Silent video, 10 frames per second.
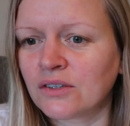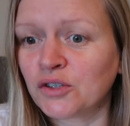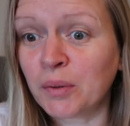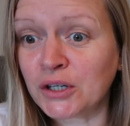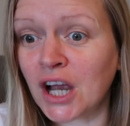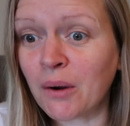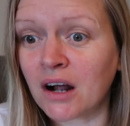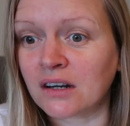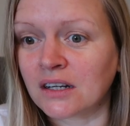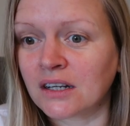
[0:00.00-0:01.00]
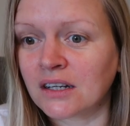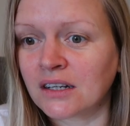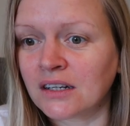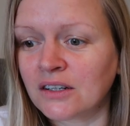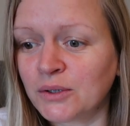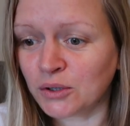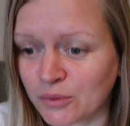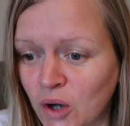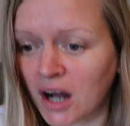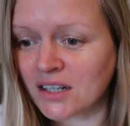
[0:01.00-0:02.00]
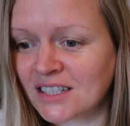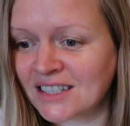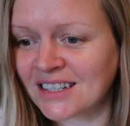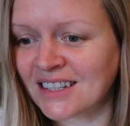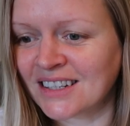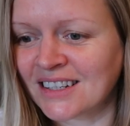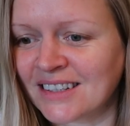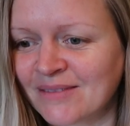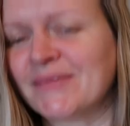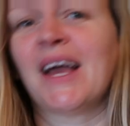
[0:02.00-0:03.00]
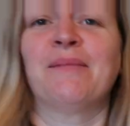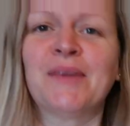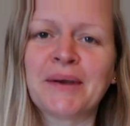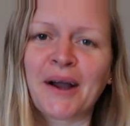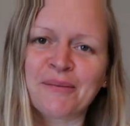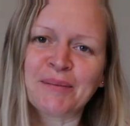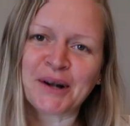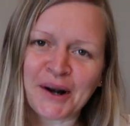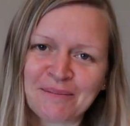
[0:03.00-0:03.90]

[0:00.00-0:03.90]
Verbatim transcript: Should we put Joe on? You do squats? Yeah, there we go, we'll put it